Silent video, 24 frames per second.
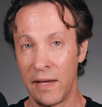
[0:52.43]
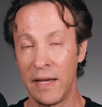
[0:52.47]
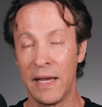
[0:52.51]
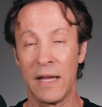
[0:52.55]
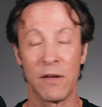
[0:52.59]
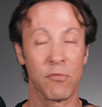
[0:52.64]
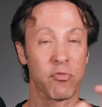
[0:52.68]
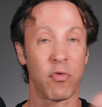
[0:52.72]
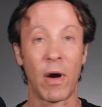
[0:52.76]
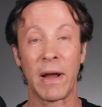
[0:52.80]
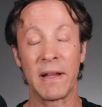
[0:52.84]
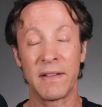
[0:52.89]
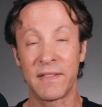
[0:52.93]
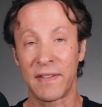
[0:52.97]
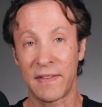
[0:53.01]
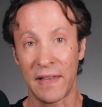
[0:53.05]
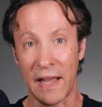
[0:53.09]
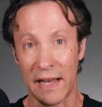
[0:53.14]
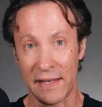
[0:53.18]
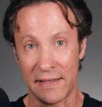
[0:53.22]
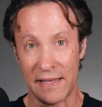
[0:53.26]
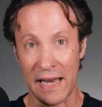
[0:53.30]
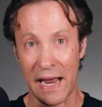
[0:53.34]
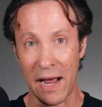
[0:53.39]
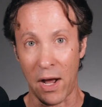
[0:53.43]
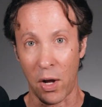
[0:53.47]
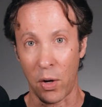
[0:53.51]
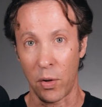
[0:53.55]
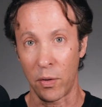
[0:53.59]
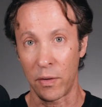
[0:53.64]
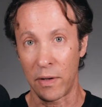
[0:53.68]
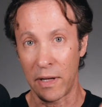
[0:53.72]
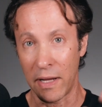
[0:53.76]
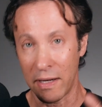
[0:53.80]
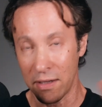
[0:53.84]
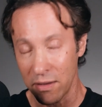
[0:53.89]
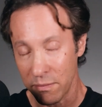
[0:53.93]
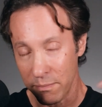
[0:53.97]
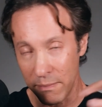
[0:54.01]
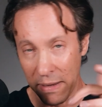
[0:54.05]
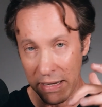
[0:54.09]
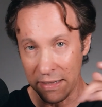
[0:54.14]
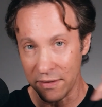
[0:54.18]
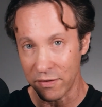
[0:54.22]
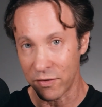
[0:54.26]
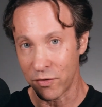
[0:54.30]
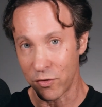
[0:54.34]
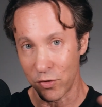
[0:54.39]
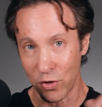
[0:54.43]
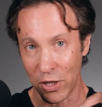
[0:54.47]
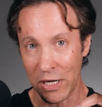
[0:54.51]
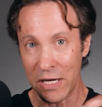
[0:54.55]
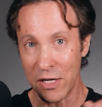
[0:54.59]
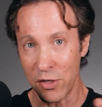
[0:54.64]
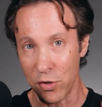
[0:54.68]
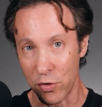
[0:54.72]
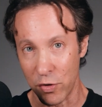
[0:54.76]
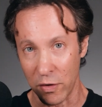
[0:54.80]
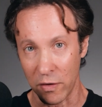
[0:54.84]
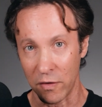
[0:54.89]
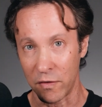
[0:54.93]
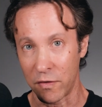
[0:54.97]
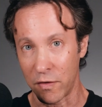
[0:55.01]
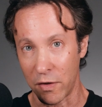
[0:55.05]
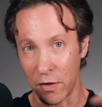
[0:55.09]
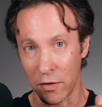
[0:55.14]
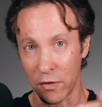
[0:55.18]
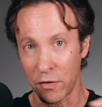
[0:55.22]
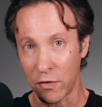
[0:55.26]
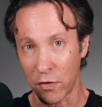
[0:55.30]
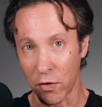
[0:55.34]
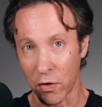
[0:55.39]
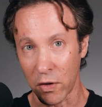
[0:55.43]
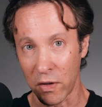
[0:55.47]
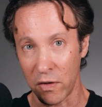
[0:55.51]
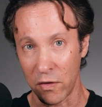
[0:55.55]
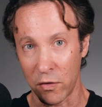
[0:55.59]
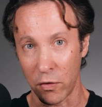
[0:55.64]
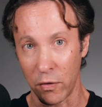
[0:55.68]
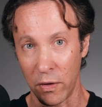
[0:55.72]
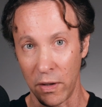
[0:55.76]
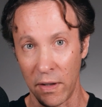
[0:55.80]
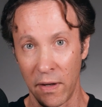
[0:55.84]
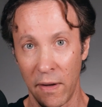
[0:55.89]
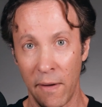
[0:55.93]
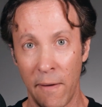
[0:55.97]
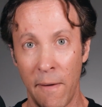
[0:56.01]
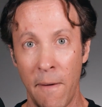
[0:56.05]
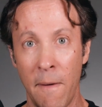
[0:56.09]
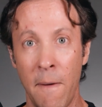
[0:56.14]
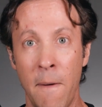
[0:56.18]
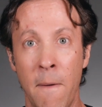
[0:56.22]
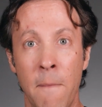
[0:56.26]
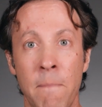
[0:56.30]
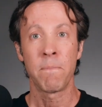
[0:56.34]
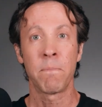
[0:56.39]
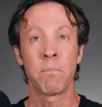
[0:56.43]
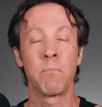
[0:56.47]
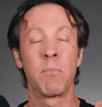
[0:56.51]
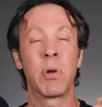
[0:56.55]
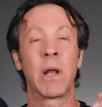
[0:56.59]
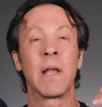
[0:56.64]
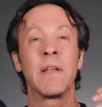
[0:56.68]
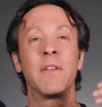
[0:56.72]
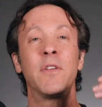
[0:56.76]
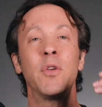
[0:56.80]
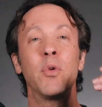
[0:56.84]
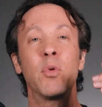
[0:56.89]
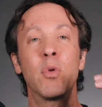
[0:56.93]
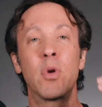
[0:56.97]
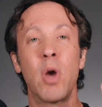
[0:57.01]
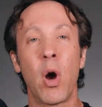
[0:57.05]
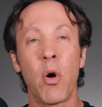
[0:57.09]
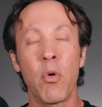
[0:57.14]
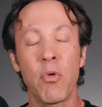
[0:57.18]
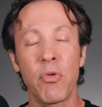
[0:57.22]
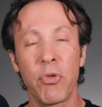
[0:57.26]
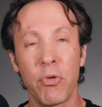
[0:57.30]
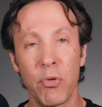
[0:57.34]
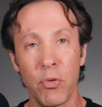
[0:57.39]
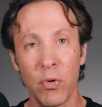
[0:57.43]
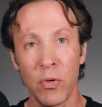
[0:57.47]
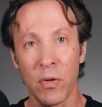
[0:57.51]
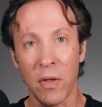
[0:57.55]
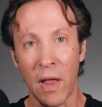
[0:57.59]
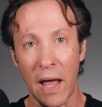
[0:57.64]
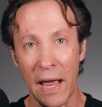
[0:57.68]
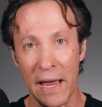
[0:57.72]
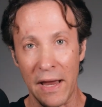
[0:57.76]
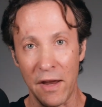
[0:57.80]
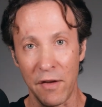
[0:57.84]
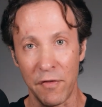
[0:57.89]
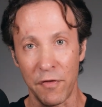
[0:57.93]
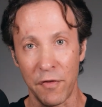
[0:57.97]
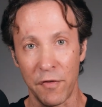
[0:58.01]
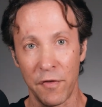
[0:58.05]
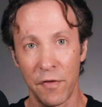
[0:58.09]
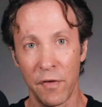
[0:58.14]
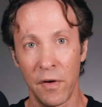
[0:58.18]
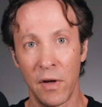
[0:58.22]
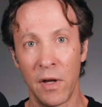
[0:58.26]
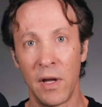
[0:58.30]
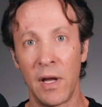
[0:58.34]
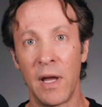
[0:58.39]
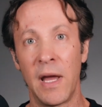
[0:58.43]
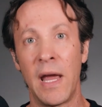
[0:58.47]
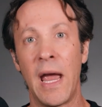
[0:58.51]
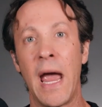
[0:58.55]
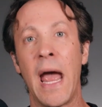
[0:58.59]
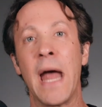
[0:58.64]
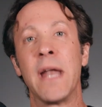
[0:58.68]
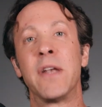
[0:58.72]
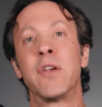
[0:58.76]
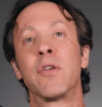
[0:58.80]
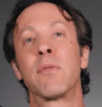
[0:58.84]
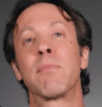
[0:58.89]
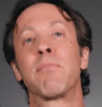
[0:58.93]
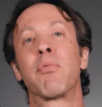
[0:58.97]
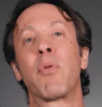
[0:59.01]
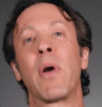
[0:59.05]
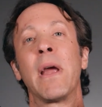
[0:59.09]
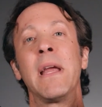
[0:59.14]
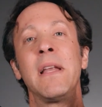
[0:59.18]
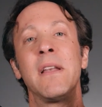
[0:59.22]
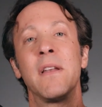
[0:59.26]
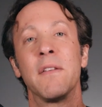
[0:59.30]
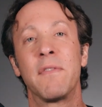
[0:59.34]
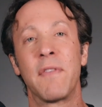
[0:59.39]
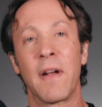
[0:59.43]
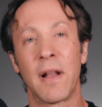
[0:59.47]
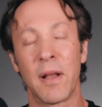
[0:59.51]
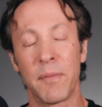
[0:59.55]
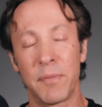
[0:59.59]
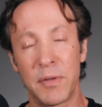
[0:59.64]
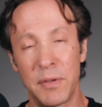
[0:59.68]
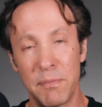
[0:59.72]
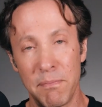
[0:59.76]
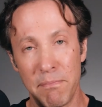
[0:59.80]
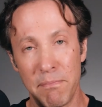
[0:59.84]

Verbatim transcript: it writes that down and it makes changes to your circuitry. But as you go through life, and your brain develops